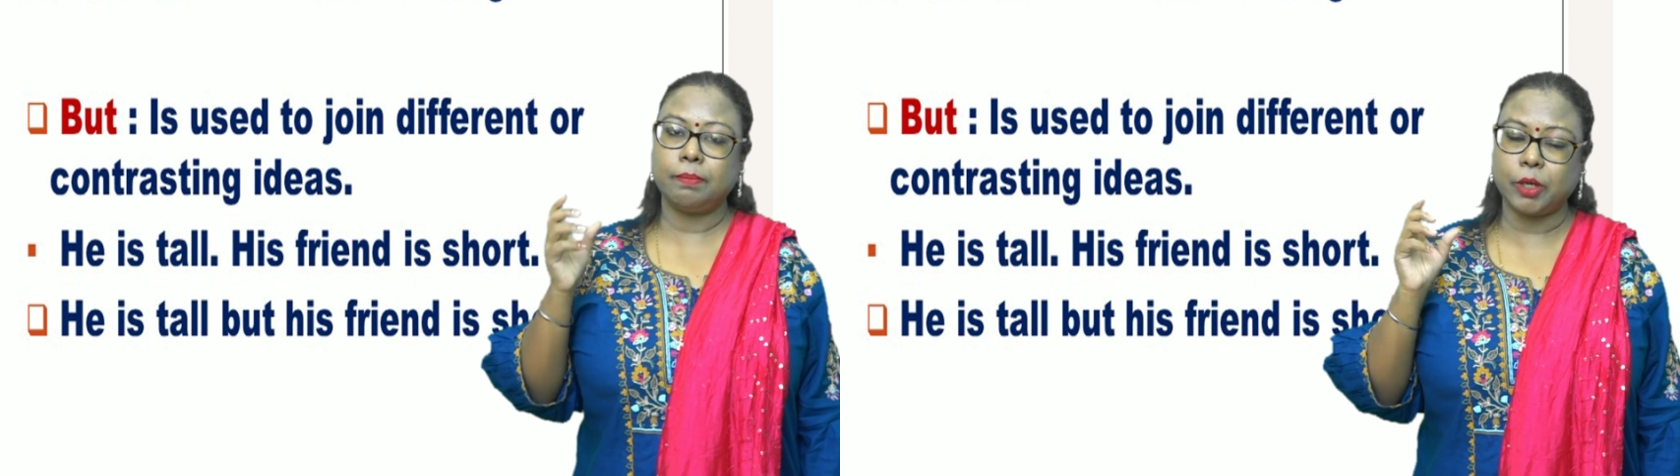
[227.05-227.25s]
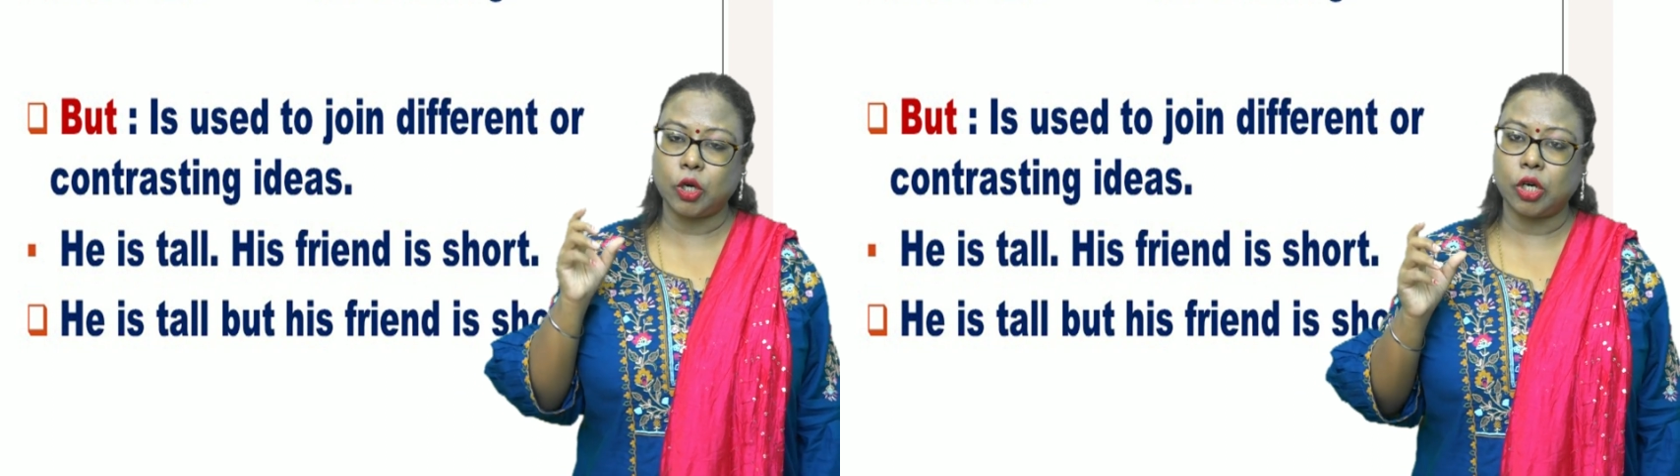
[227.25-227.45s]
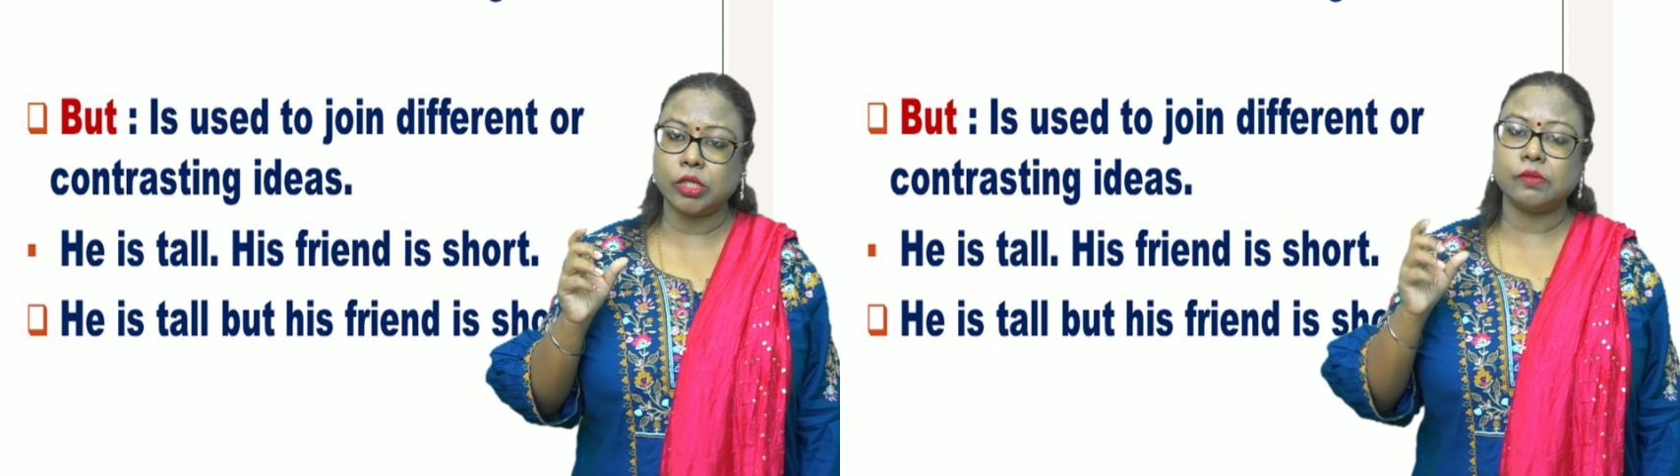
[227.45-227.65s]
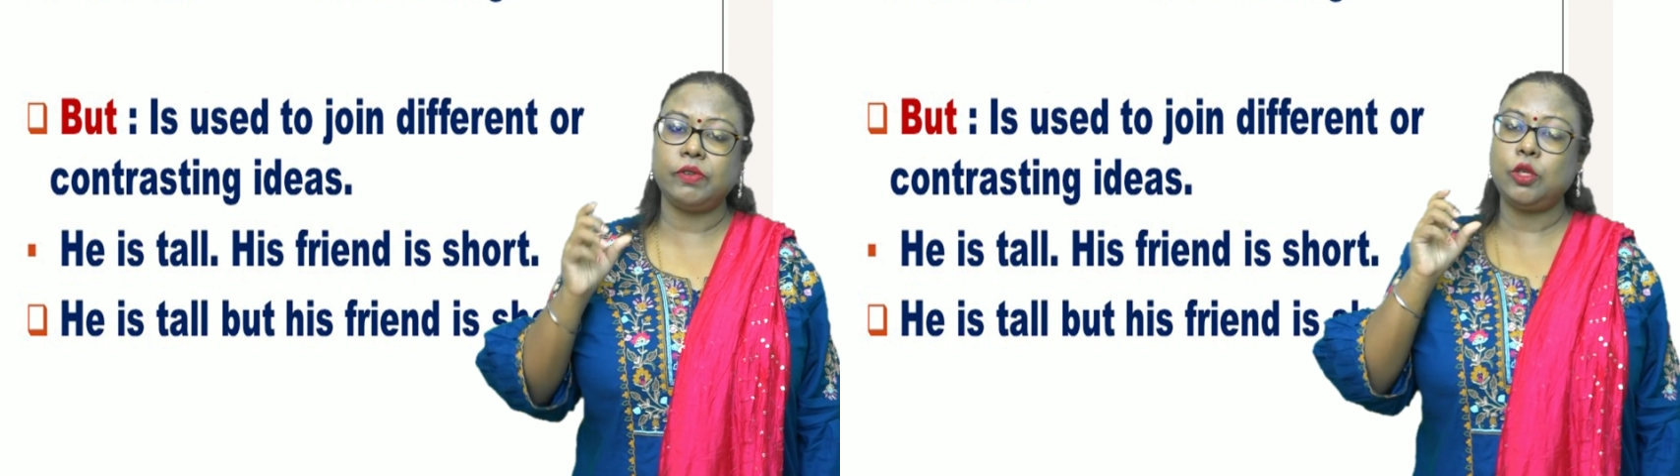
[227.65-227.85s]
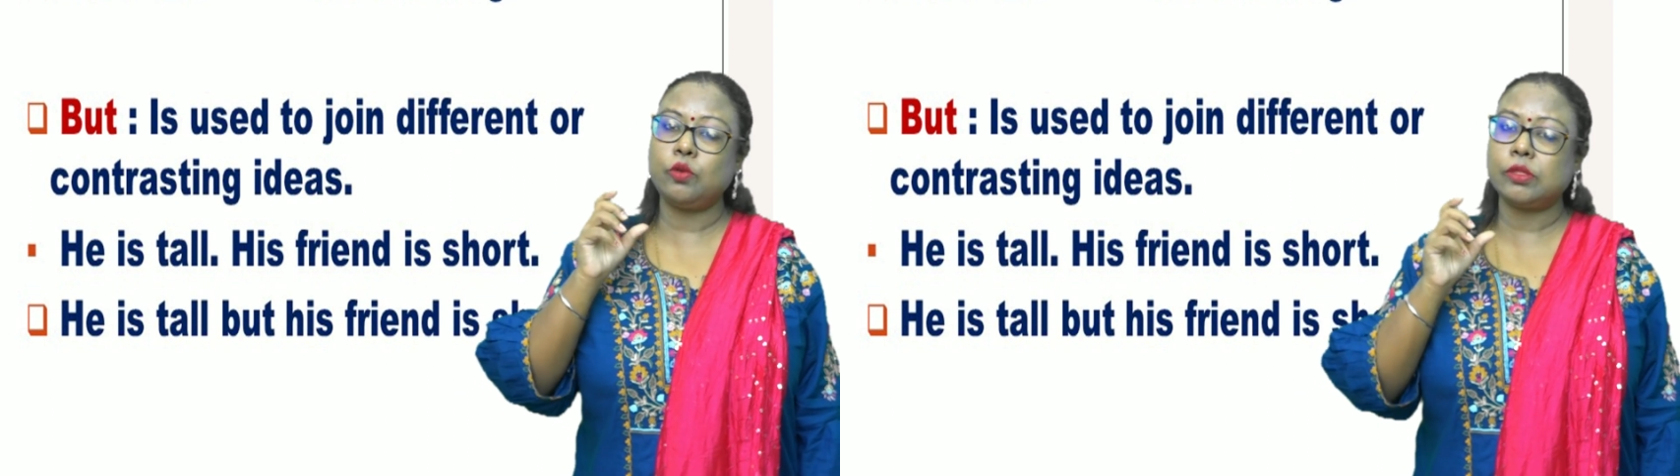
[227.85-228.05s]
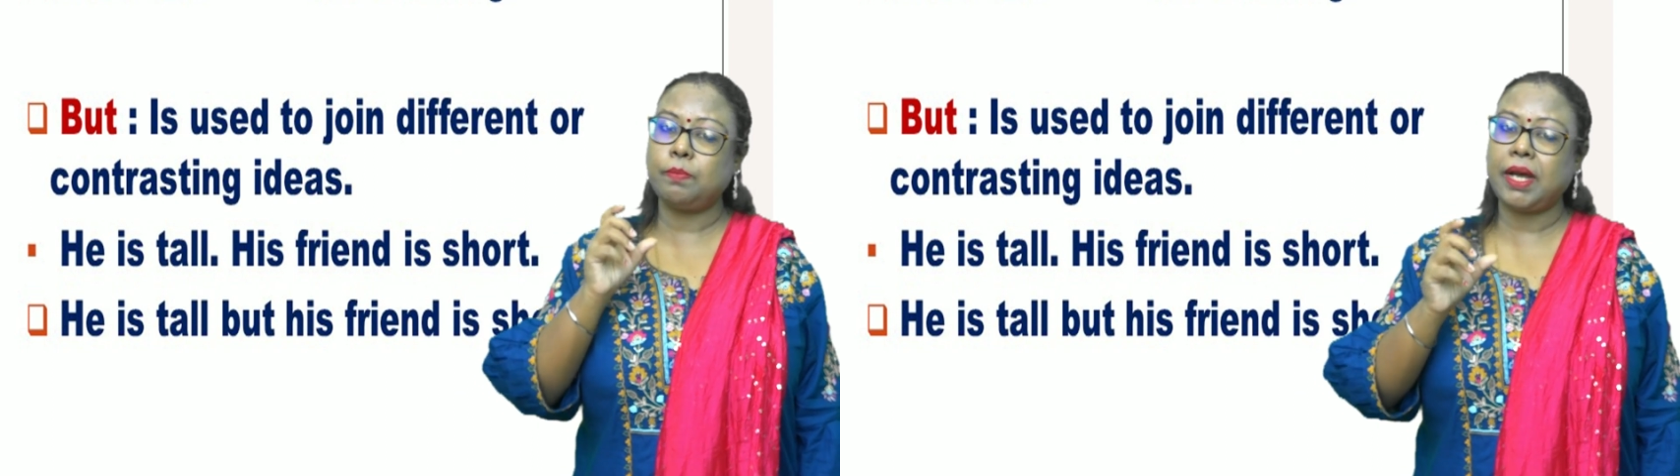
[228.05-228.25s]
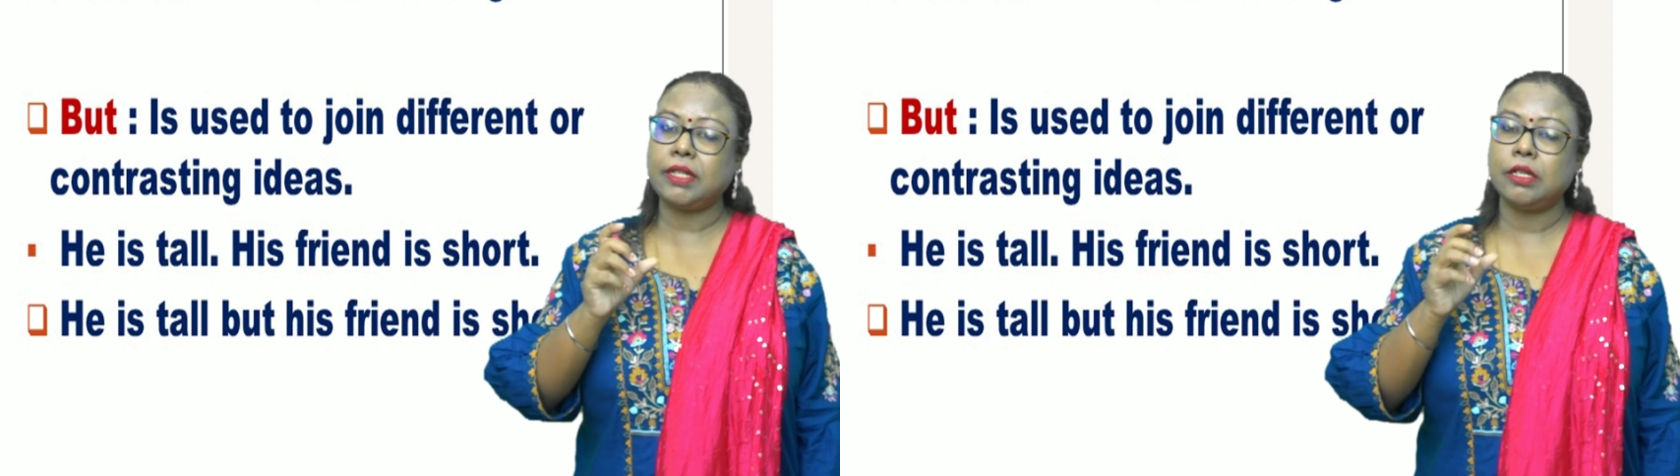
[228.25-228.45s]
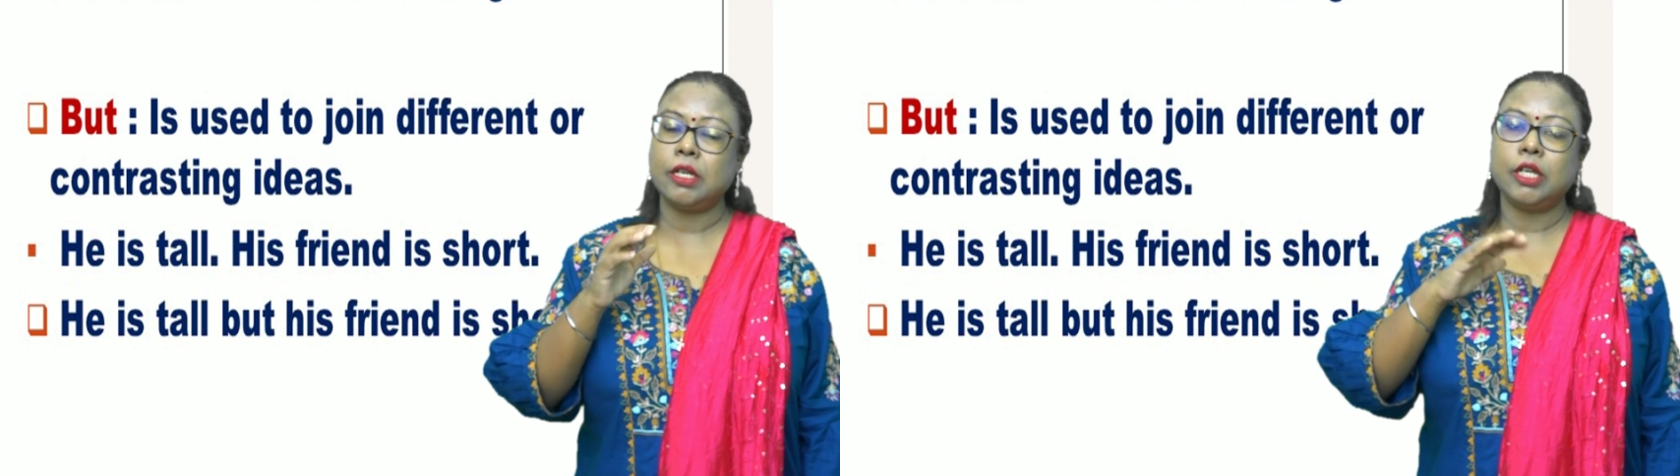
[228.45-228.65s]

because we use but